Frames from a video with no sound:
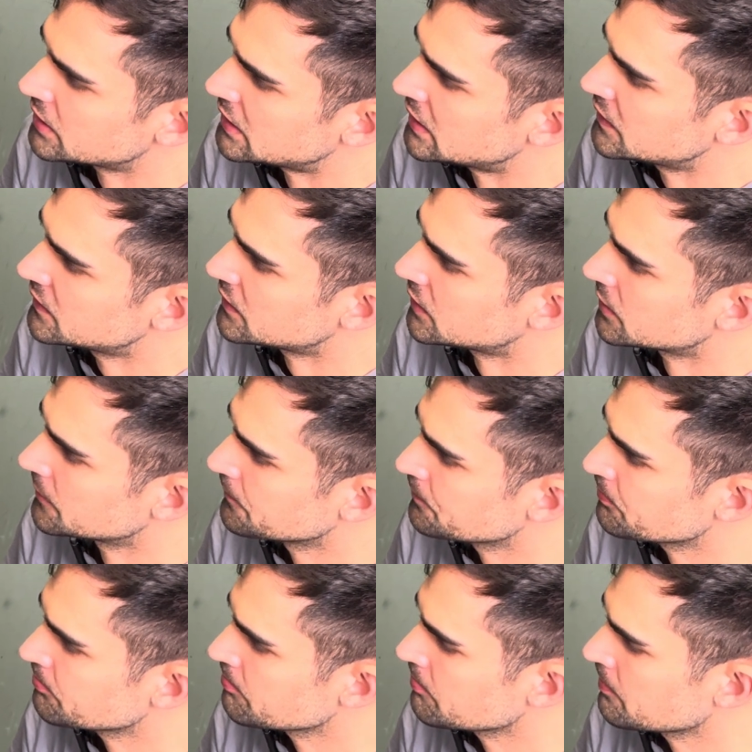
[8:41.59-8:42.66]
easier.
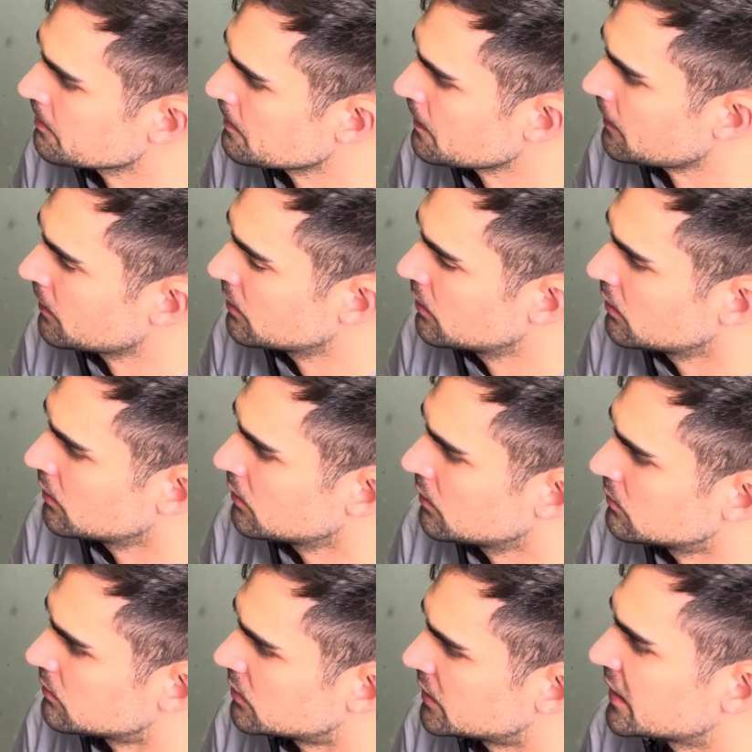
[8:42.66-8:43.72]

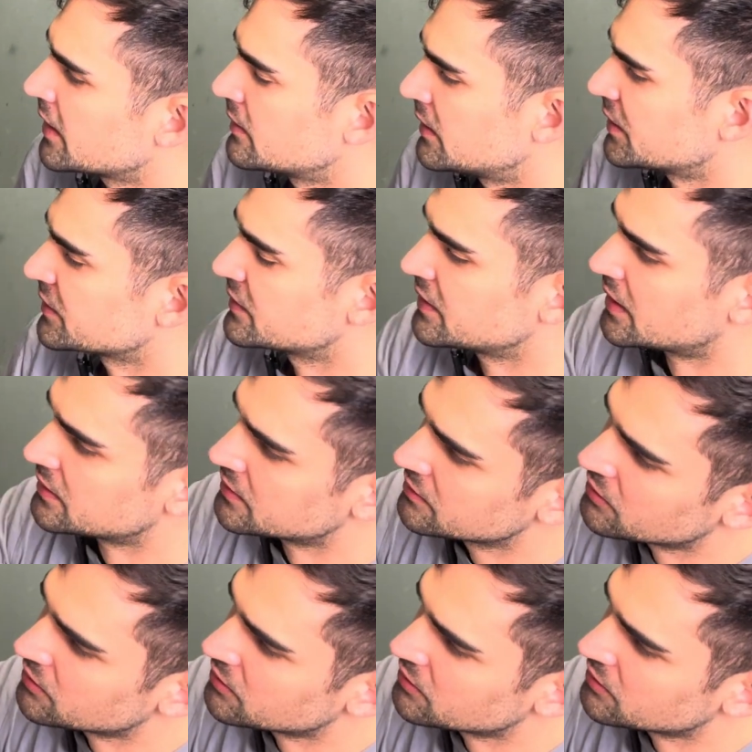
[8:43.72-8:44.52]
But again, there's the added